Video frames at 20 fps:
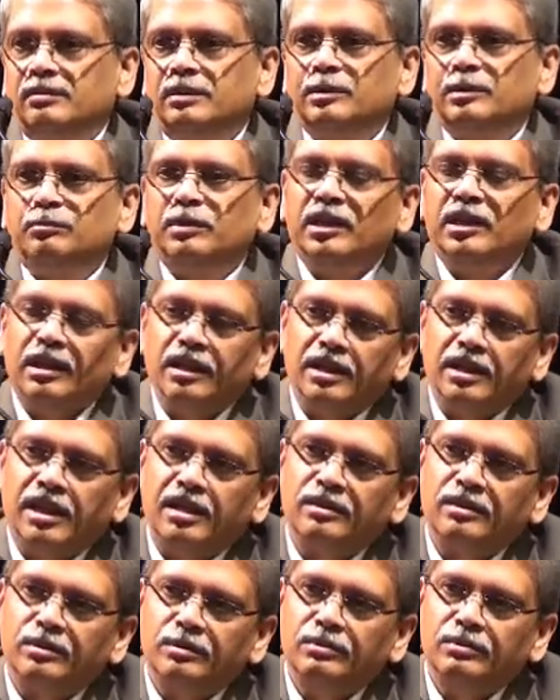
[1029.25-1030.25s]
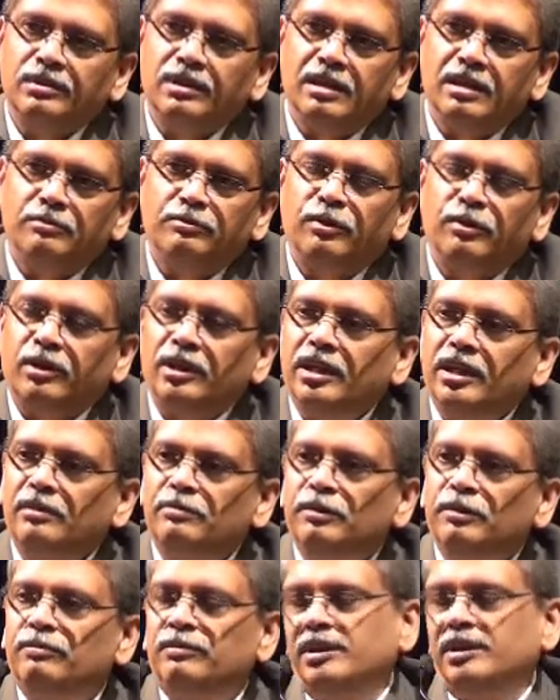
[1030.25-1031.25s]
Typical classrooms will have
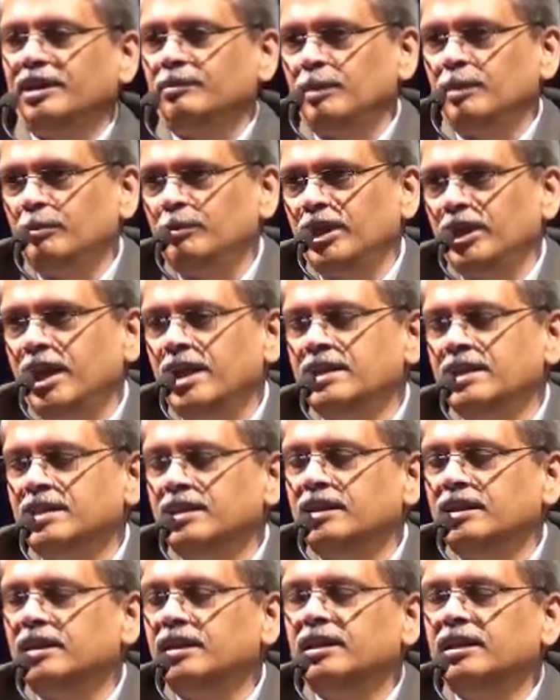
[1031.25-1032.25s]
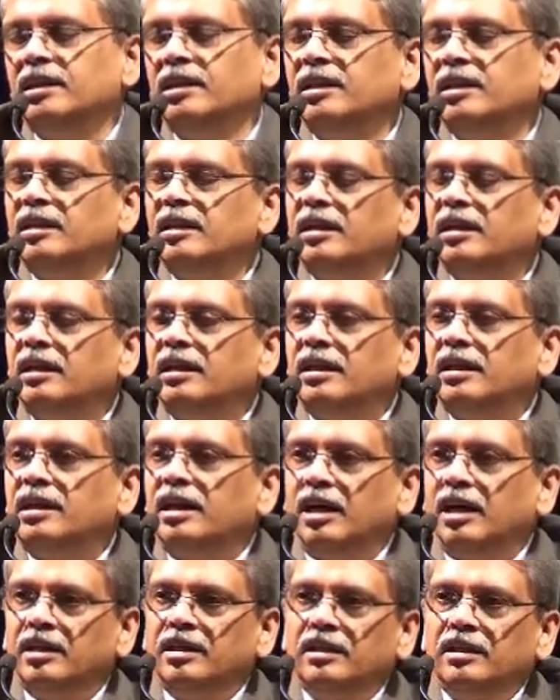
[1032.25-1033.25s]
40, 50, maybe 80,
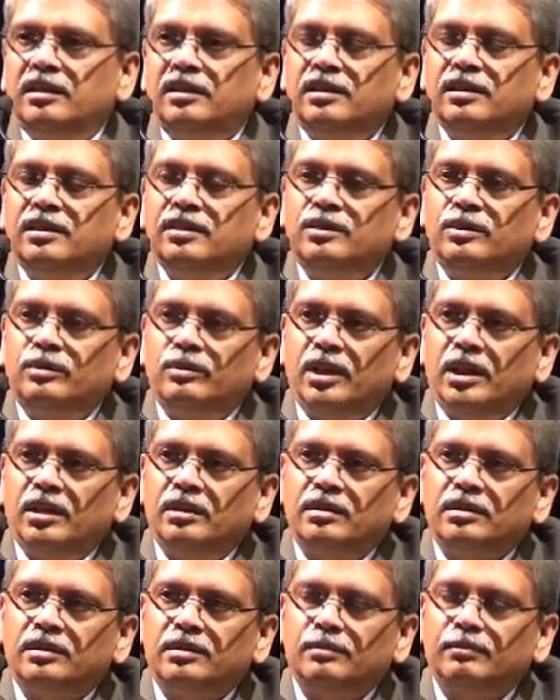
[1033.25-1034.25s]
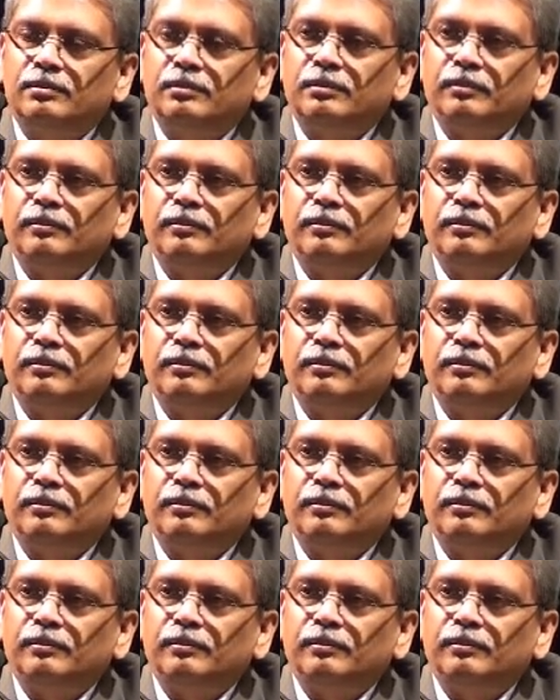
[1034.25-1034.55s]
100 students.